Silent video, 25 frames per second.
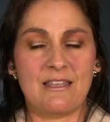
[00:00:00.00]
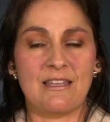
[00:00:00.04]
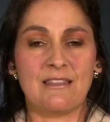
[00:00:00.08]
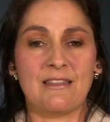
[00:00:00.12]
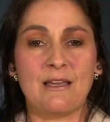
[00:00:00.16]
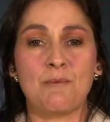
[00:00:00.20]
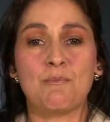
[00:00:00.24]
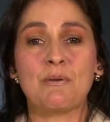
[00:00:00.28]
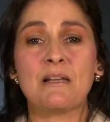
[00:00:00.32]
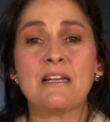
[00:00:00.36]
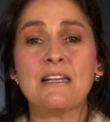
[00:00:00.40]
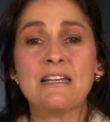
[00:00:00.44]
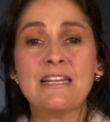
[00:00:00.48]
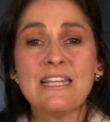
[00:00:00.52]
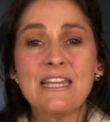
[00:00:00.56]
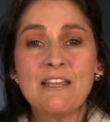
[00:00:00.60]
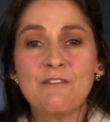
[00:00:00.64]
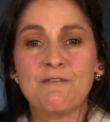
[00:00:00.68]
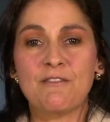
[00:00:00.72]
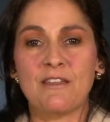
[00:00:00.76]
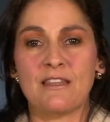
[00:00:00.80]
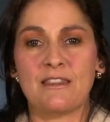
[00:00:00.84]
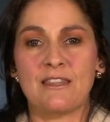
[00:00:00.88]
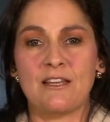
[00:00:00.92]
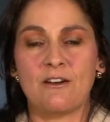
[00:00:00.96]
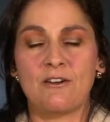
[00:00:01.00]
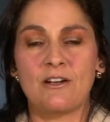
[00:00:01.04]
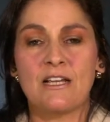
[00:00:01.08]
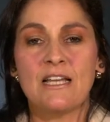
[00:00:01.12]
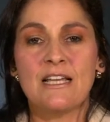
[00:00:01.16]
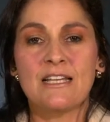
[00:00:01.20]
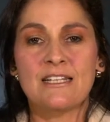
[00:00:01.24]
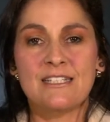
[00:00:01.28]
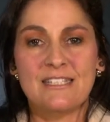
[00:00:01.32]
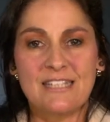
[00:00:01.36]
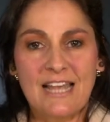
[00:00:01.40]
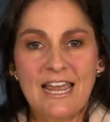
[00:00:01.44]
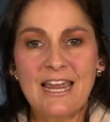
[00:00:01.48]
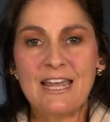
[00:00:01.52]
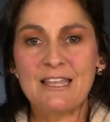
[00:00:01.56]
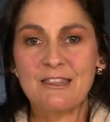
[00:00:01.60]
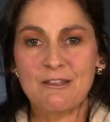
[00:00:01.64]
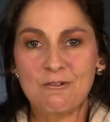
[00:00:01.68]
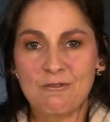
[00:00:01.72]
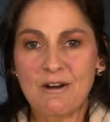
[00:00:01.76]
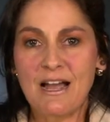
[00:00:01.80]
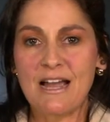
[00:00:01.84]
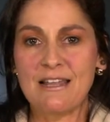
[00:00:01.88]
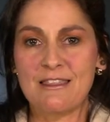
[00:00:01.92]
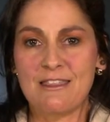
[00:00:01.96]
thing. They believe that they're saying
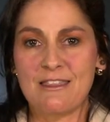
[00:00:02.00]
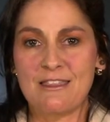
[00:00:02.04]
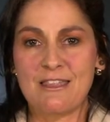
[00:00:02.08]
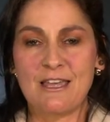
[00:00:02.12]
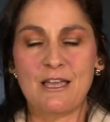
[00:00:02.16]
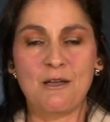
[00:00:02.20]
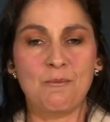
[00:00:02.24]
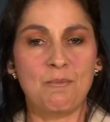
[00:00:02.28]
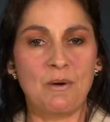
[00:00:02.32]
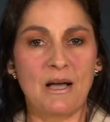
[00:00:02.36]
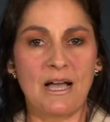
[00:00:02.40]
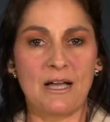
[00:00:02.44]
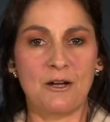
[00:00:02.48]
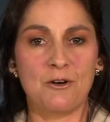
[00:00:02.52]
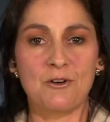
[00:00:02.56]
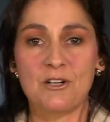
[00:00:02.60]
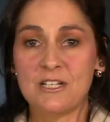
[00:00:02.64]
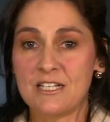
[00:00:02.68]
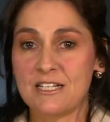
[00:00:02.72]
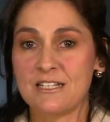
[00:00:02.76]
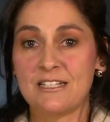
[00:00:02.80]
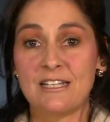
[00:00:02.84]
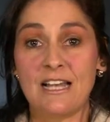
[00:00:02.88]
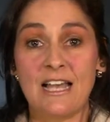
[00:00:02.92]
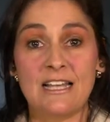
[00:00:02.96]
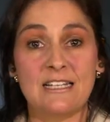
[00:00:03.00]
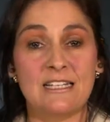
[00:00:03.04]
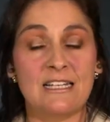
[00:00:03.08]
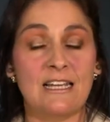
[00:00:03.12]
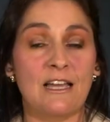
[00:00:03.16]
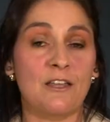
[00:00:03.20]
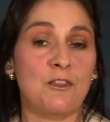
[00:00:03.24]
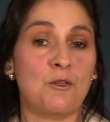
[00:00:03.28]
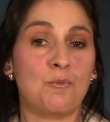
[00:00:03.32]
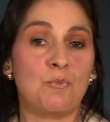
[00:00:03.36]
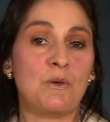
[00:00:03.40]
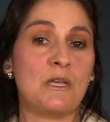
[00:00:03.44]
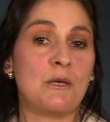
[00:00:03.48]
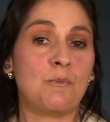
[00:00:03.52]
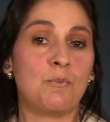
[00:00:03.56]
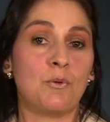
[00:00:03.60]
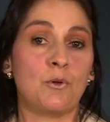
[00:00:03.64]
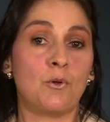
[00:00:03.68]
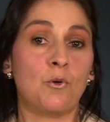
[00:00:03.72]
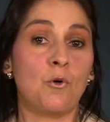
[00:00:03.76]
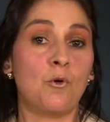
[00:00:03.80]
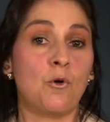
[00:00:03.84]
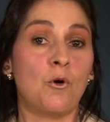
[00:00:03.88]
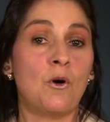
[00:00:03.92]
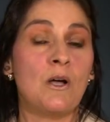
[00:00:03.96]
the right thing by criticizing other
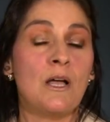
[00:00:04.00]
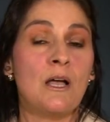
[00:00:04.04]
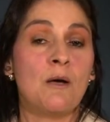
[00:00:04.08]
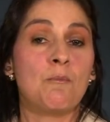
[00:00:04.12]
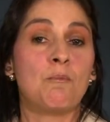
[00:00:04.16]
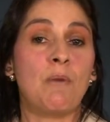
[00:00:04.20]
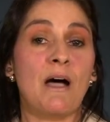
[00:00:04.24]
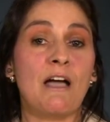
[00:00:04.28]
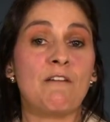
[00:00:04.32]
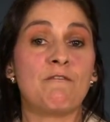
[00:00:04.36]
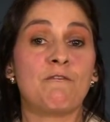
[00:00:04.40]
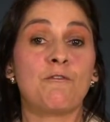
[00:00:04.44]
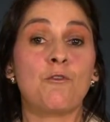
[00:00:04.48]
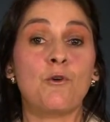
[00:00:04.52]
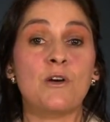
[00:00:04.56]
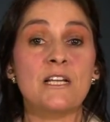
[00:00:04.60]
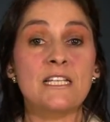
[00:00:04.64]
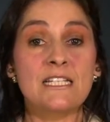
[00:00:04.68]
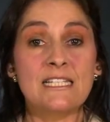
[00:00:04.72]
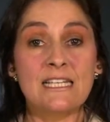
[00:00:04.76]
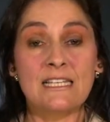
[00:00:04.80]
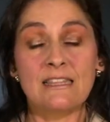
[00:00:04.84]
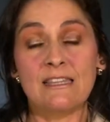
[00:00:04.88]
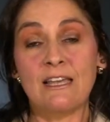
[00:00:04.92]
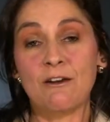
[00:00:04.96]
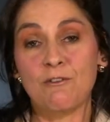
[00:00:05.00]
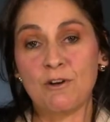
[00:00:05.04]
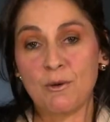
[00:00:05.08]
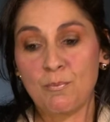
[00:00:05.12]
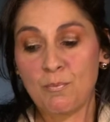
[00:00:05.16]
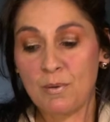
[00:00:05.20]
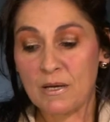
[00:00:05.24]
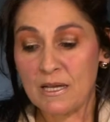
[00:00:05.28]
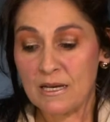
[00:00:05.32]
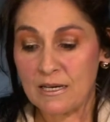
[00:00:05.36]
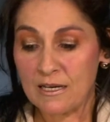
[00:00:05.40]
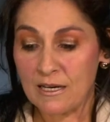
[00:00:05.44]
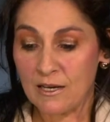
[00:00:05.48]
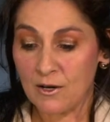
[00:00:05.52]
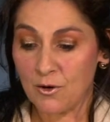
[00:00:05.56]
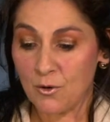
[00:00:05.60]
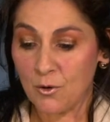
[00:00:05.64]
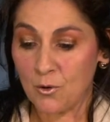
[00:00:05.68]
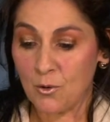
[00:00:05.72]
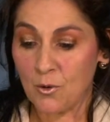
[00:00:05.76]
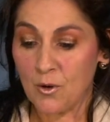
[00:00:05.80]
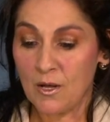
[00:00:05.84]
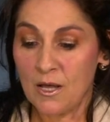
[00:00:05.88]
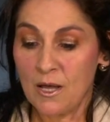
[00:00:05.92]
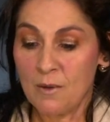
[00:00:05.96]
people or by voicing their opinion
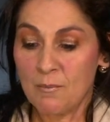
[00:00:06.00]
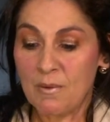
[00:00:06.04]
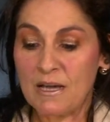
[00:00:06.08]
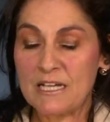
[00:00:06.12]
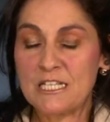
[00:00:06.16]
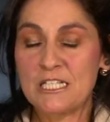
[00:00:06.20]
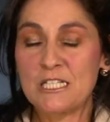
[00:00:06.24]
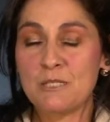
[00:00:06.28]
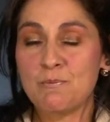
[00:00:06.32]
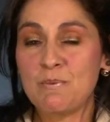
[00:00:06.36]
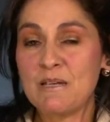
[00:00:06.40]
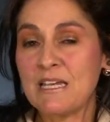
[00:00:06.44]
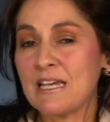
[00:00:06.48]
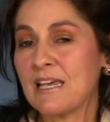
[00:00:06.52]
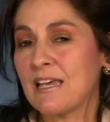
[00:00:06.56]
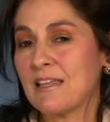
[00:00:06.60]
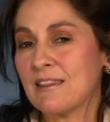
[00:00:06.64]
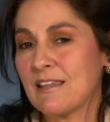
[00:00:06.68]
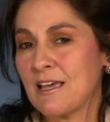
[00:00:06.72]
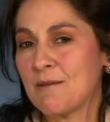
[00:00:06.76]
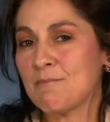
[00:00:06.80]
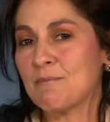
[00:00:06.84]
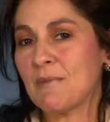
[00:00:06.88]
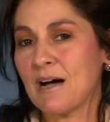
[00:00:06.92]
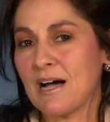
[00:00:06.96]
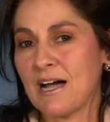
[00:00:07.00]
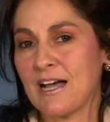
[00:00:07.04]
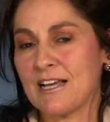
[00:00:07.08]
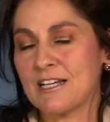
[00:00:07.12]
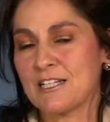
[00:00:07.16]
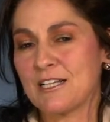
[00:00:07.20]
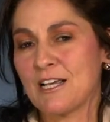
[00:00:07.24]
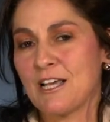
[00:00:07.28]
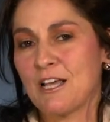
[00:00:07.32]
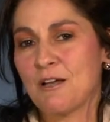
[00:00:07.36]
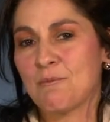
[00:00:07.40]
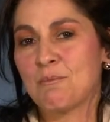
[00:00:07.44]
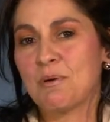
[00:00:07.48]
or by speaking their mind.